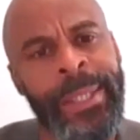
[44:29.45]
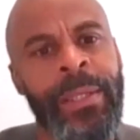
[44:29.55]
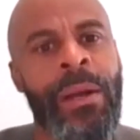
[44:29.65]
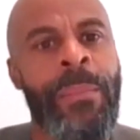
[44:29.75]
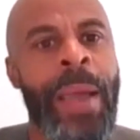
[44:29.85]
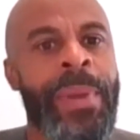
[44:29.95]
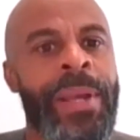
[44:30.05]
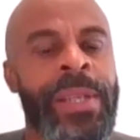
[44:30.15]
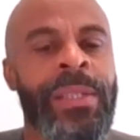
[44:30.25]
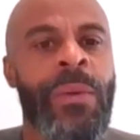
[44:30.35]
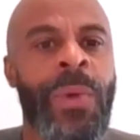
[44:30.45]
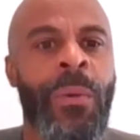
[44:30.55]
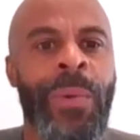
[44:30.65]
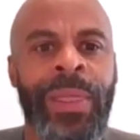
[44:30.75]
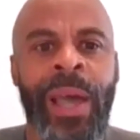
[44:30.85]
you know maybe this isn't
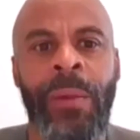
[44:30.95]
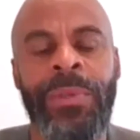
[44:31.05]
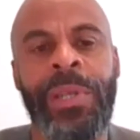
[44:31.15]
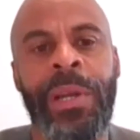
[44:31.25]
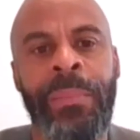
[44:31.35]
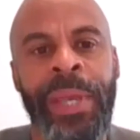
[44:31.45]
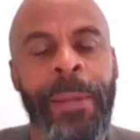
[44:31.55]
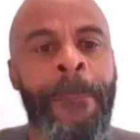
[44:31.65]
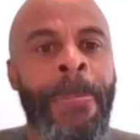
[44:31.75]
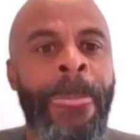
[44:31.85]
what we thought it was going to be